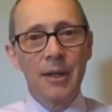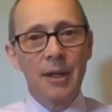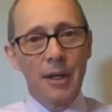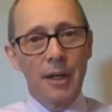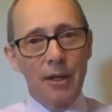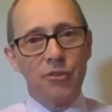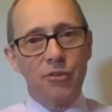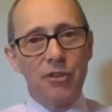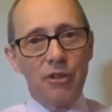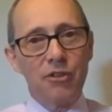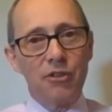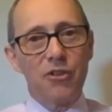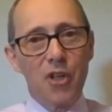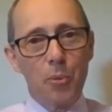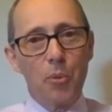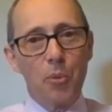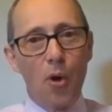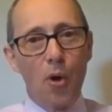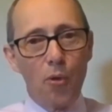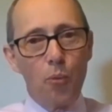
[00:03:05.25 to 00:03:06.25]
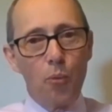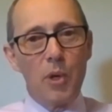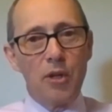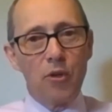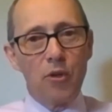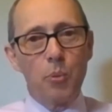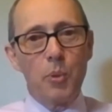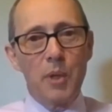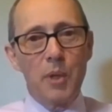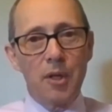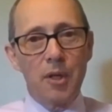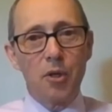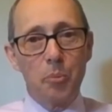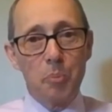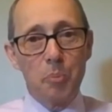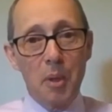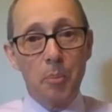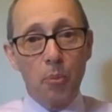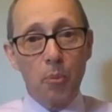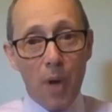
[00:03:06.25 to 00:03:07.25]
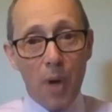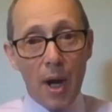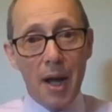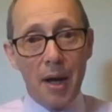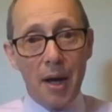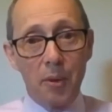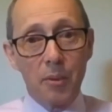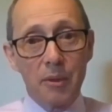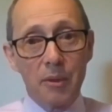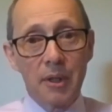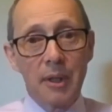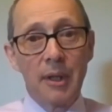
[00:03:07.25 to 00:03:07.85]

a system of which we could be proud.